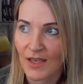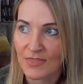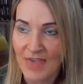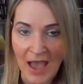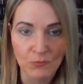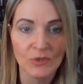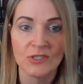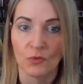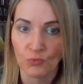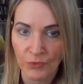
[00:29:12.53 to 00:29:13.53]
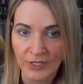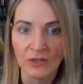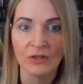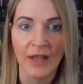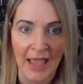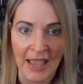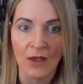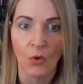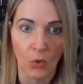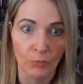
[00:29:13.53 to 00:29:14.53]
that was a real a
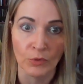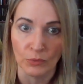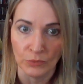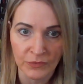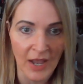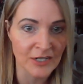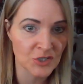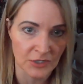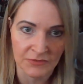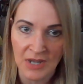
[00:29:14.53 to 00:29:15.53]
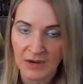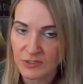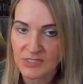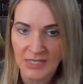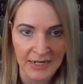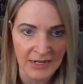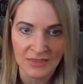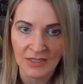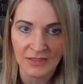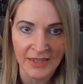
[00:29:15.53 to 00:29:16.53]
hole move. I should have never said
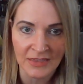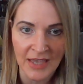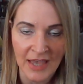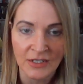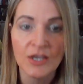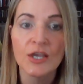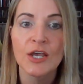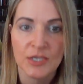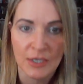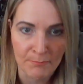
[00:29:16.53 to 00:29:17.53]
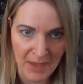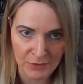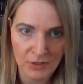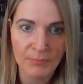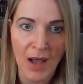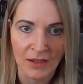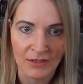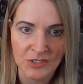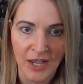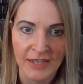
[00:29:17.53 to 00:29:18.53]
anything like that. You better
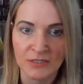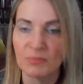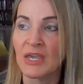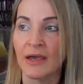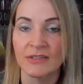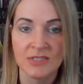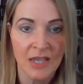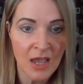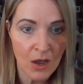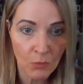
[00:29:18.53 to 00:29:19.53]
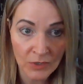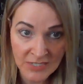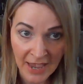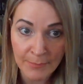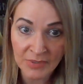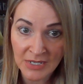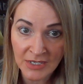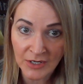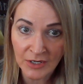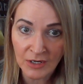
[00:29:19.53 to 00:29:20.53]
apologize because what's happening
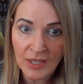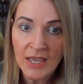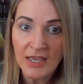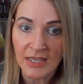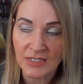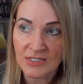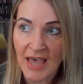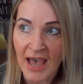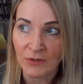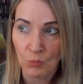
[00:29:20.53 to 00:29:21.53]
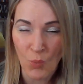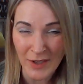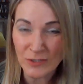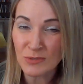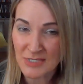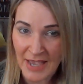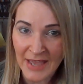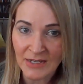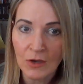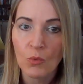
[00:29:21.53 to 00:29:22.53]
here is that what you
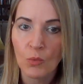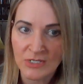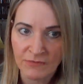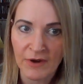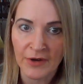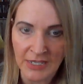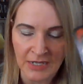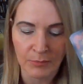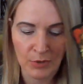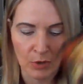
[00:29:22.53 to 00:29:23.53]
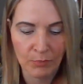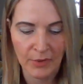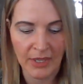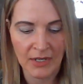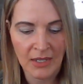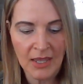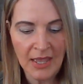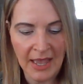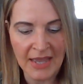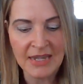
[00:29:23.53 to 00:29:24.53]
said was very inappropriate.
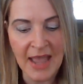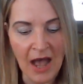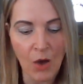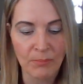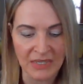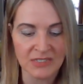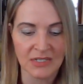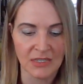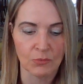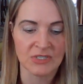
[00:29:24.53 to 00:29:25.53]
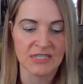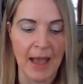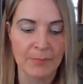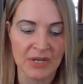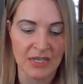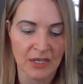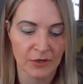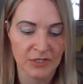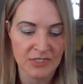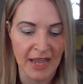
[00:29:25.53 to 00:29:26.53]
And now basically what's happening
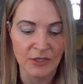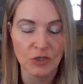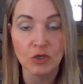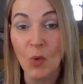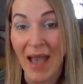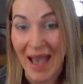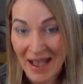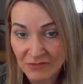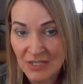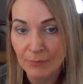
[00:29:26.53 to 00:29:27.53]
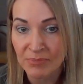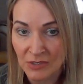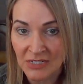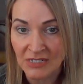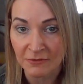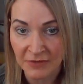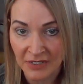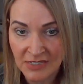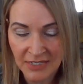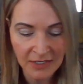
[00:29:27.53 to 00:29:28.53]
here is that you have the ability to
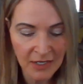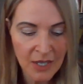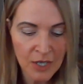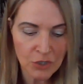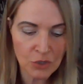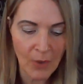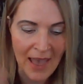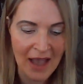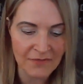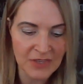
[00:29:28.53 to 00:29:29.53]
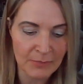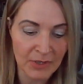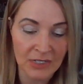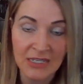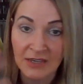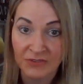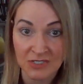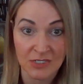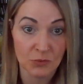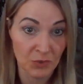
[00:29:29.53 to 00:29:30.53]
fix it. You have the ability, if
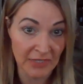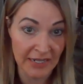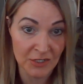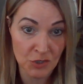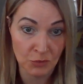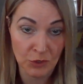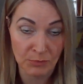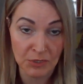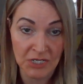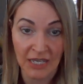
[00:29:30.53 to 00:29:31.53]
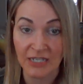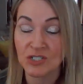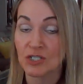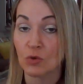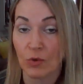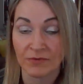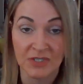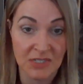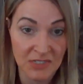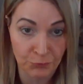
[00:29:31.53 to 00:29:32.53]
this is related to communication or if
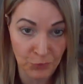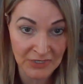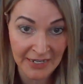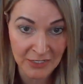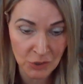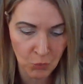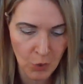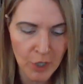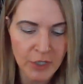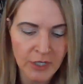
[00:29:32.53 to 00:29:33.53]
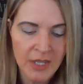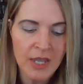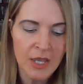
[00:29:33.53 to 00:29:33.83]
this is related to work,